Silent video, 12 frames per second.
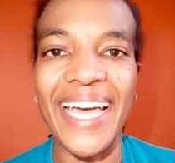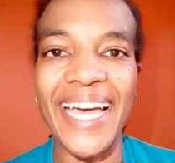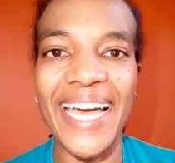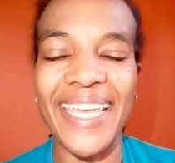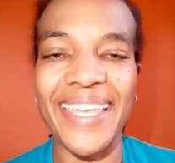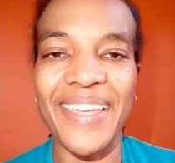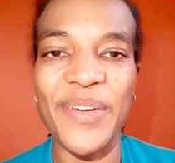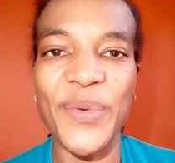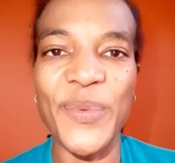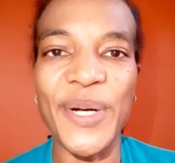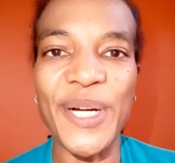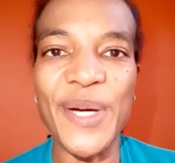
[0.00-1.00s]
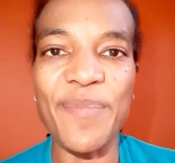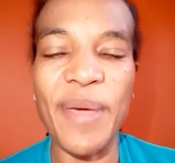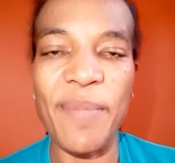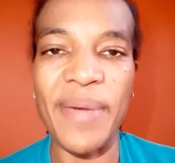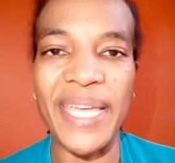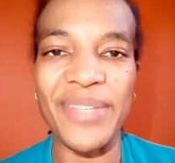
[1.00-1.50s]
Hi, welcome
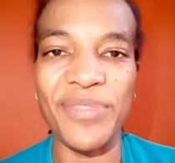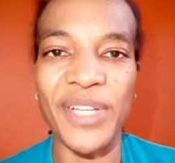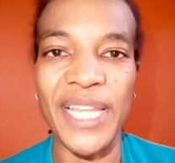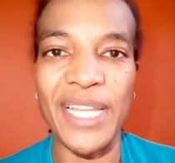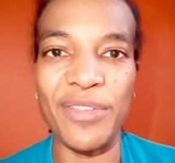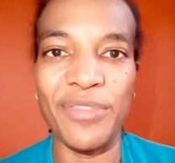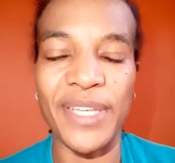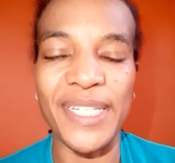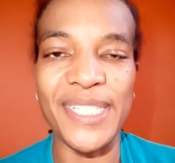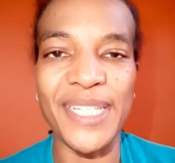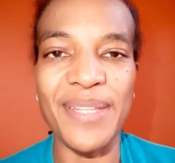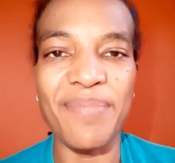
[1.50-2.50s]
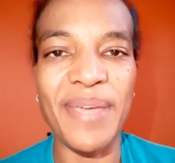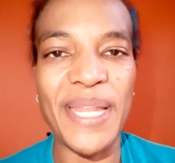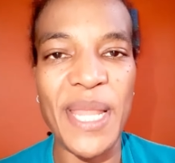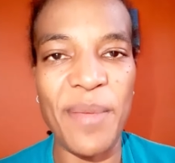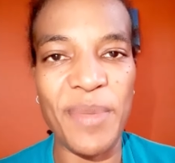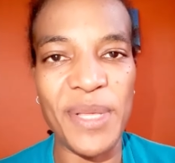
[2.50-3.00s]
by Mindful Elevation. My
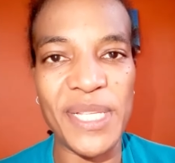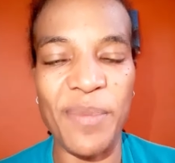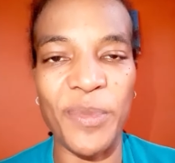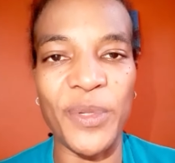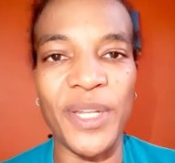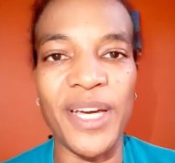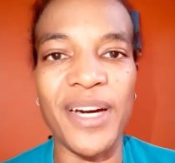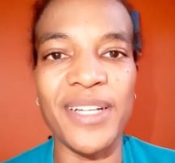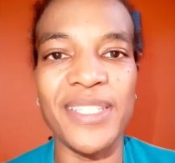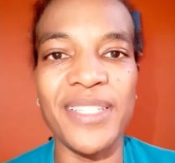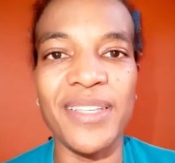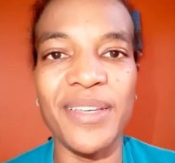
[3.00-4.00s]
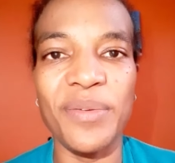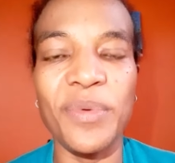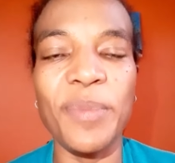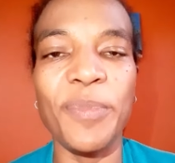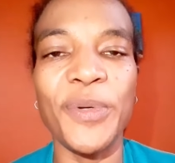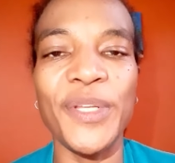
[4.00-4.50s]
name is Ramonda Hanze,
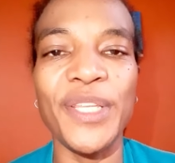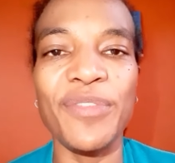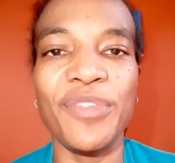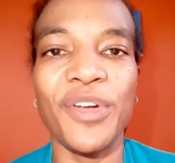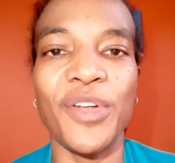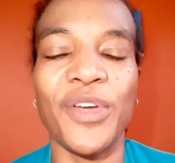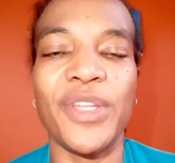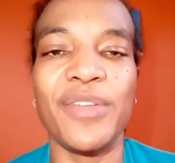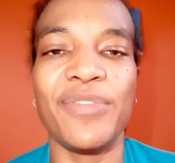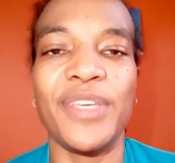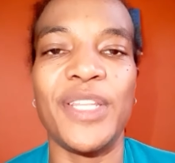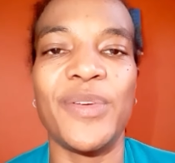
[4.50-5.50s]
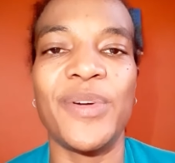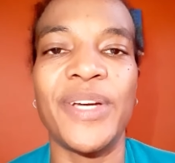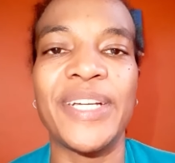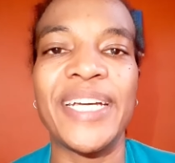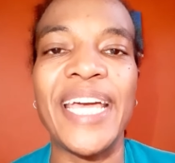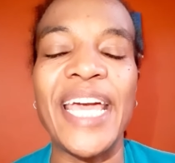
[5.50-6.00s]
reporting for another video.
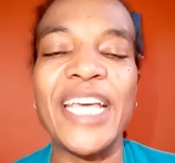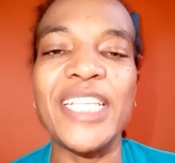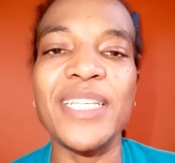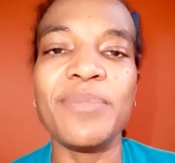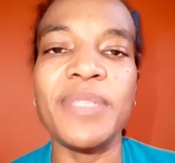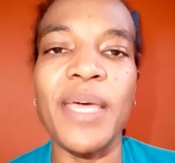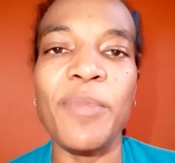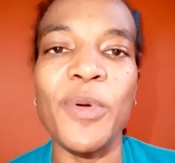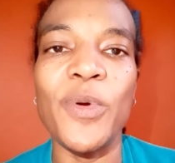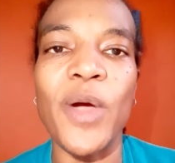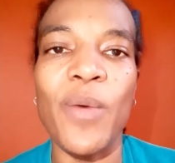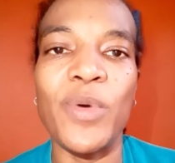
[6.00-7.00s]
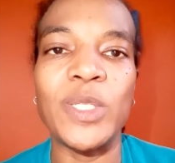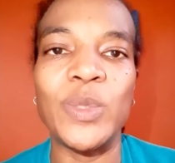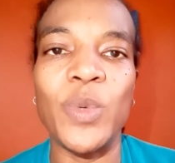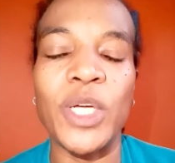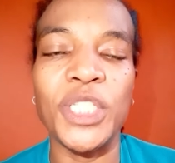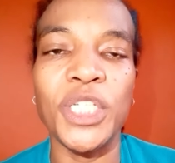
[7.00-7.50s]
Some time ago, I
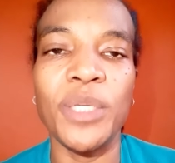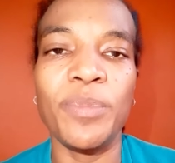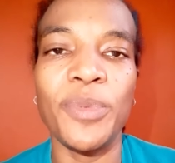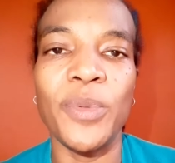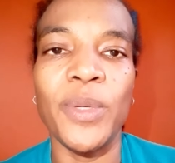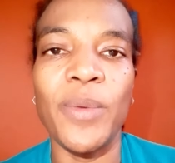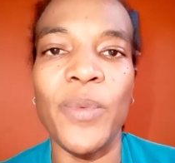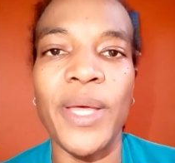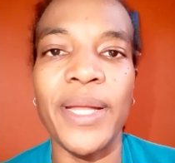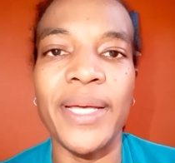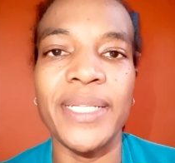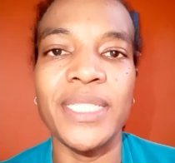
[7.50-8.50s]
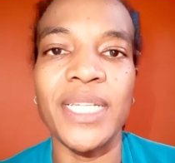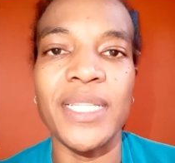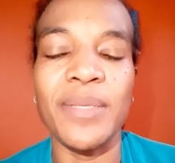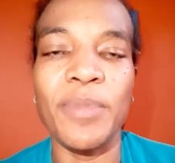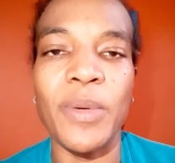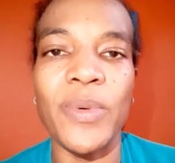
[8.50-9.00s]
was watching a program where a
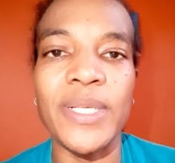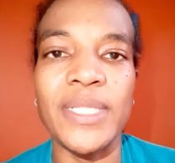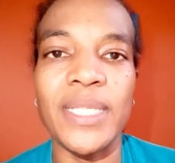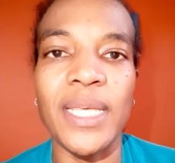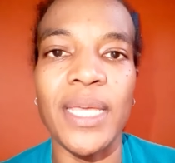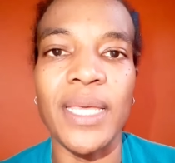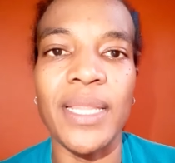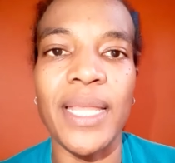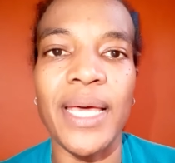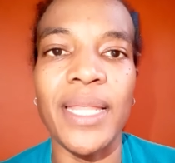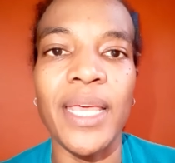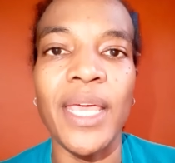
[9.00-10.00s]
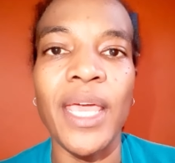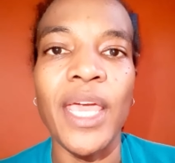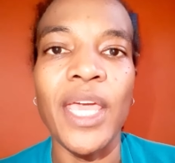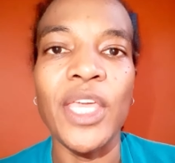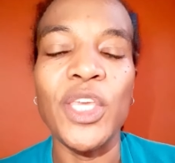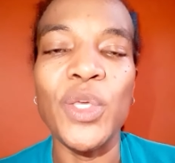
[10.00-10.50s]
gentleman was saying that
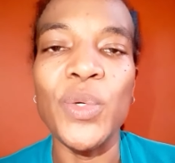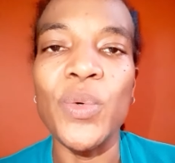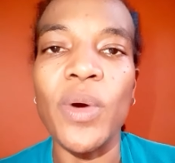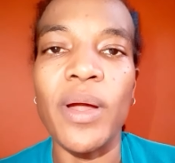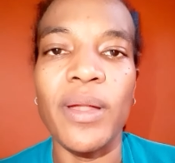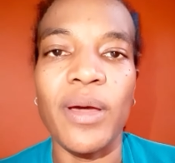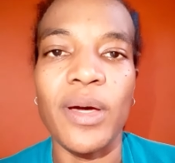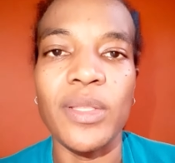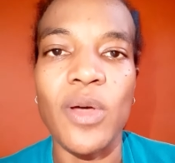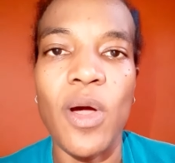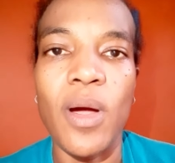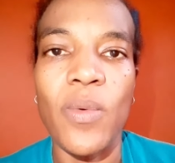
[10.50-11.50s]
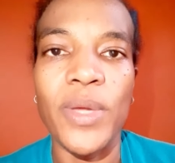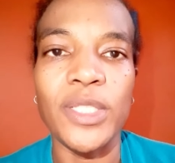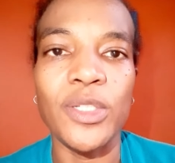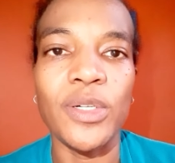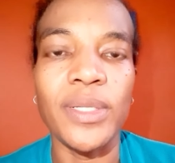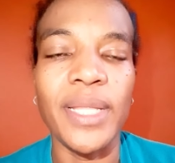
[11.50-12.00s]
you are not
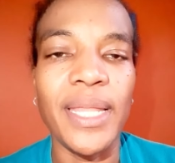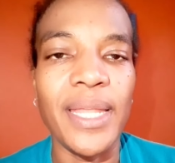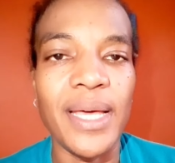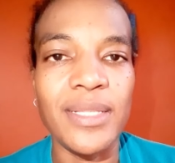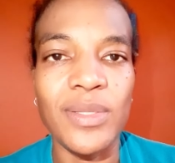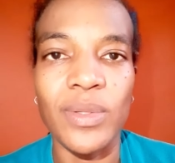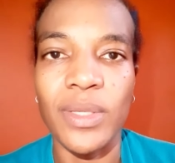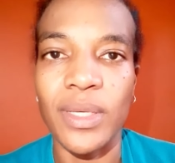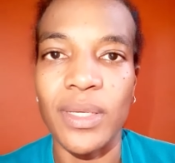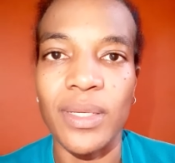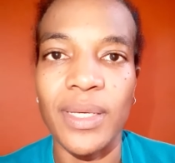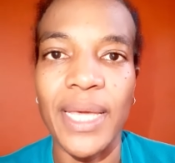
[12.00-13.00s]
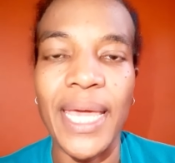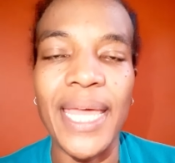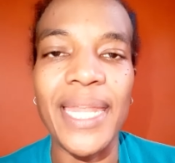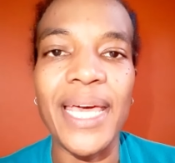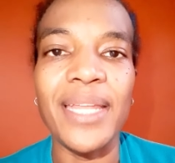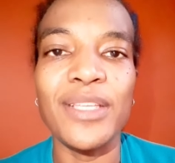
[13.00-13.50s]
always good and that's okay.
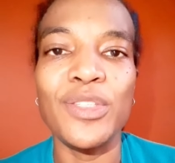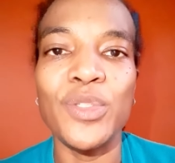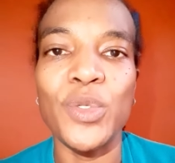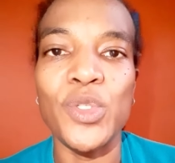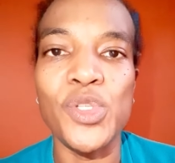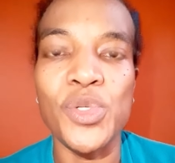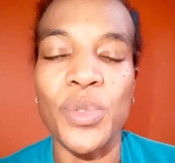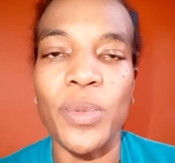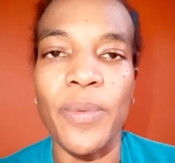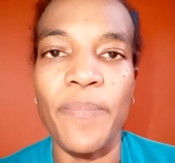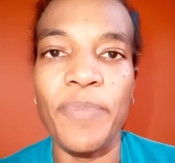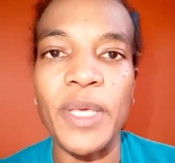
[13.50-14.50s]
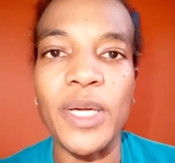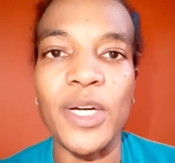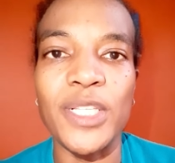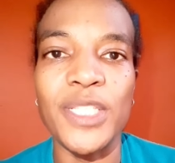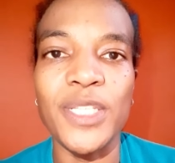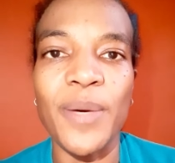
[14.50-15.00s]
And that is so true,
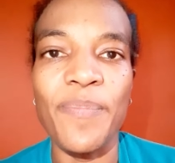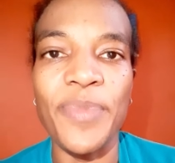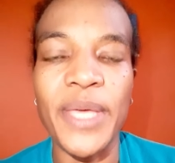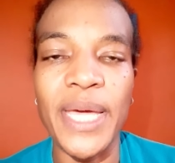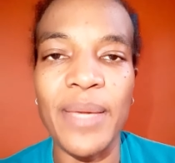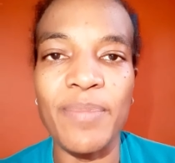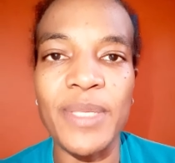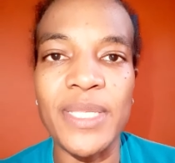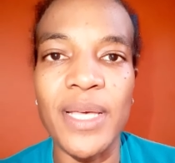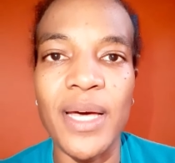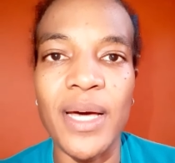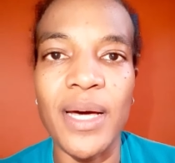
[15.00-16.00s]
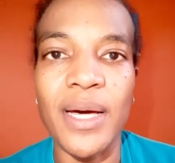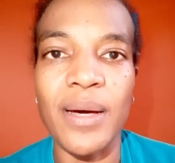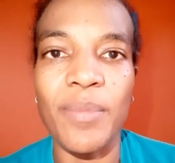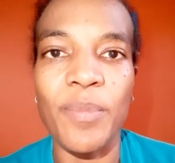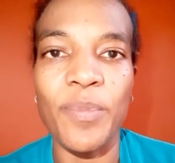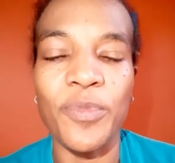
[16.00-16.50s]
because sometimes
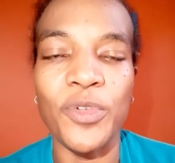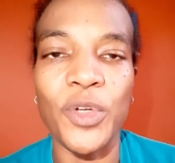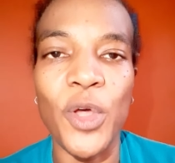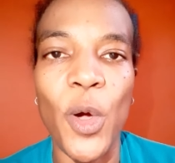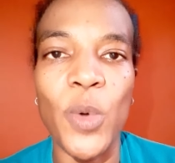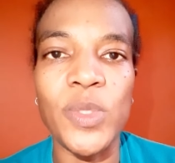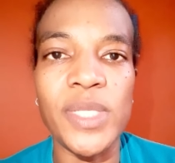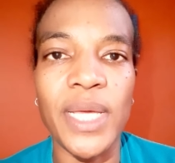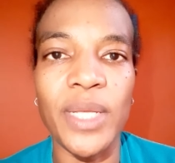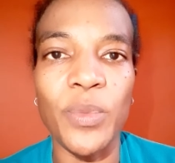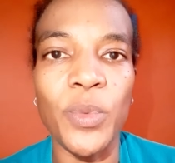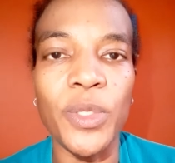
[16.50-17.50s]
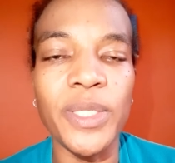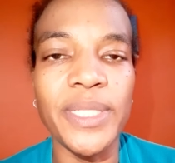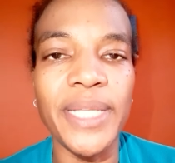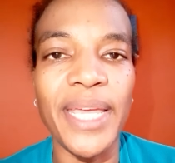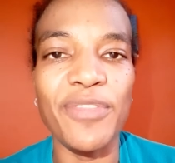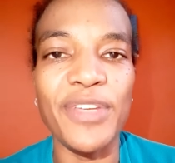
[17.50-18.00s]
um, for the outside
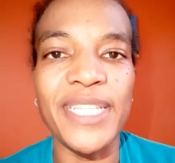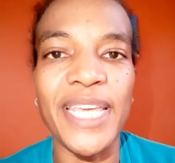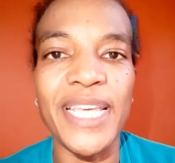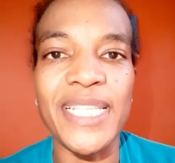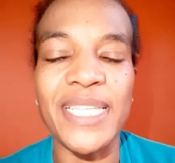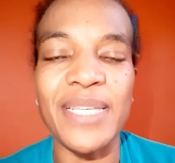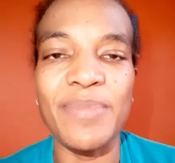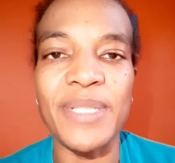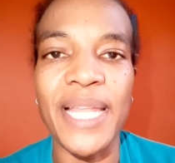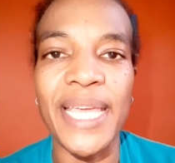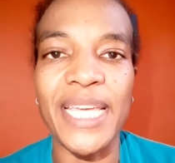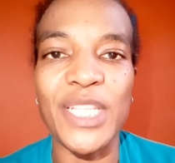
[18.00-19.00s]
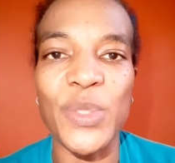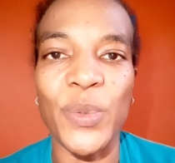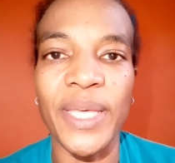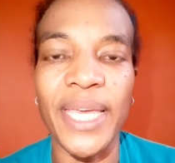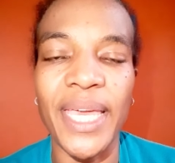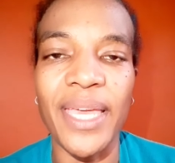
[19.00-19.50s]
world, everything seems like it's
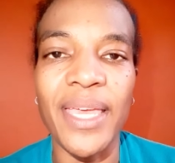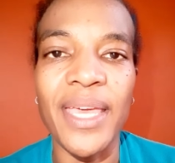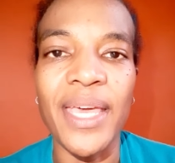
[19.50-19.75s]
okay.